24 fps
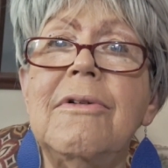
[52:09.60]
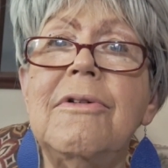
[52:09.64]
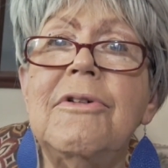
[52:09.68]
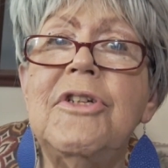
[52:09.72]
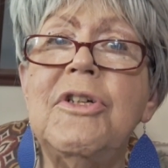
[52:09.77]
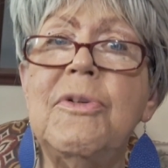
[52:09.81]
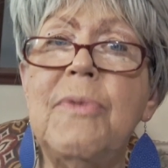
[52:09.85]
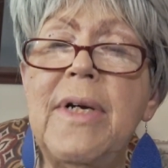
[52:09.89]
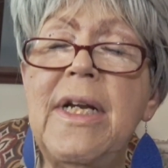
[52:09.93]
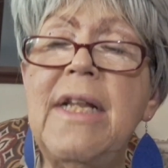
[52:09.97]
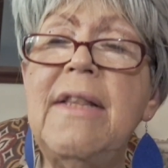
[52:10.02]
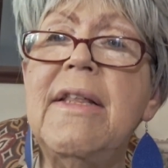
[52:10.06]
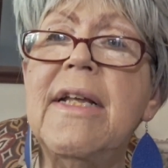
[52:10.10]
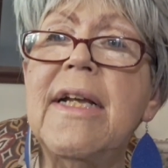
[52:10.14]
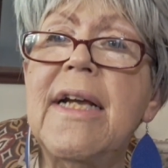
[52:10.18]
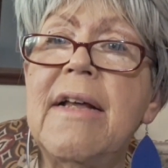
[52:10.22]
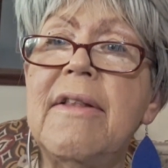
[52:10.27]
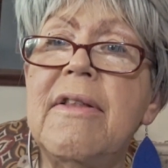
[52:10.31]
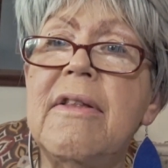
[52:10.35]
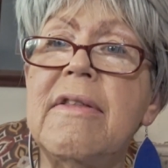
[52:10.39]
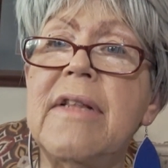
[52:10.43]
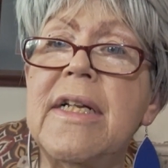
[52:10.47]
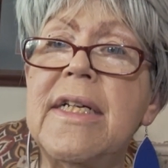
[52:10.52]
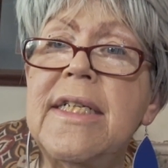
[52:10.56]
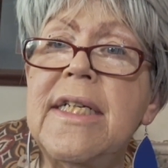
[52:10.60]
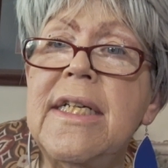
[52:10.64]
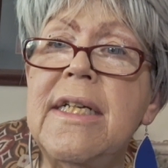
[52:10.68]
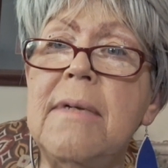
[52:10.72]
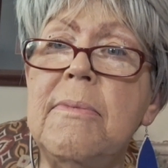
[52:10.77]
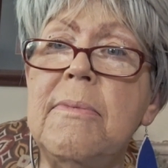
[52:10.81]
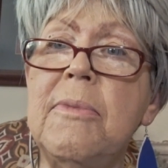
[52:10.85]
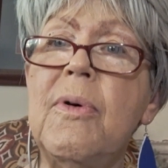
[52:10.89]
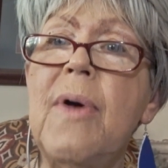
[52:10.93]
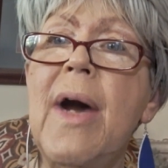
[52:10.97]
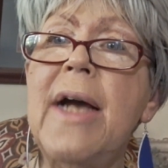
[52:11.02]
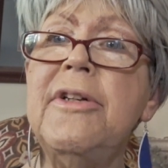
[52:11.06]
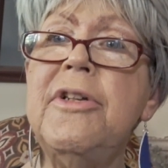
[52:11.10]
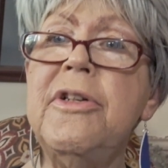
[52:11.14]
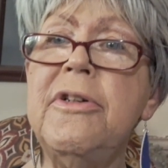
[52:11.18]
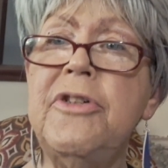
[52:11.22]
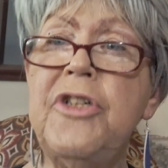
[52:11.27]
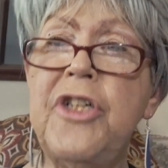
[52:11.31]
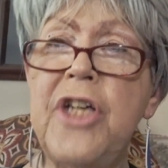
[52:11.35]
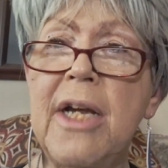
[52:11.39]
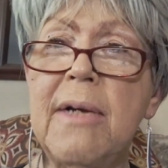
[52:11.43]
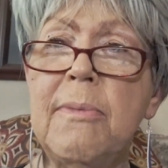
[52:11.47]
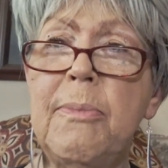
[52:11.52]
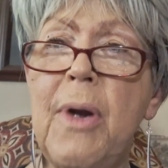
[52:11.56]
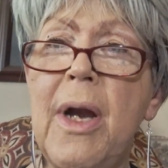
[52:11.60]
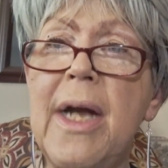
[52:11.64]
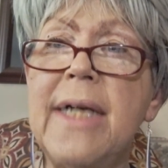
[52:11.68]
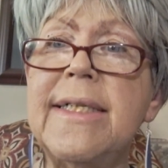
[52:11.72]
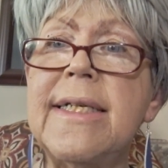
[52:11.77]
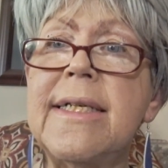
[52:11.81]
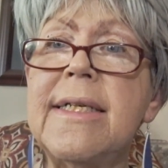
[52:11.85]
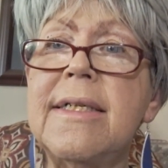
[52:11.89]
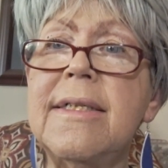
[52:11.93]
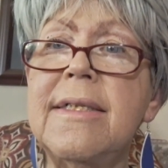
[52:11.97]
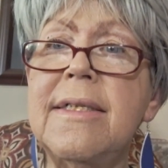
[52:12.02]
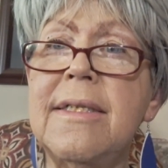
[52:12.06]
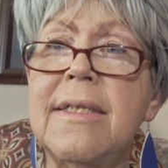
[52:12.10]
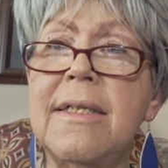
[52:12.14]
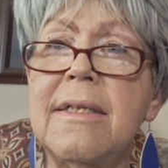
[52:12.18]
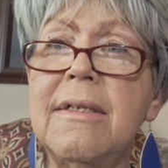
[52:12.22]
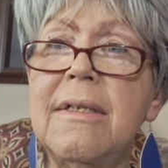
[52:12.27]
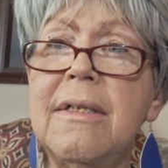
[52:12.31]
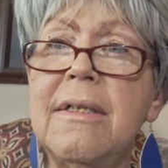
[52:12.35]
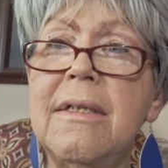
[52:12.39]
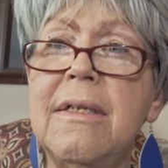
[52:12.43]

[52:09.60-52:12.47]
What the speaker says: do anything other than Temu, I do check prices.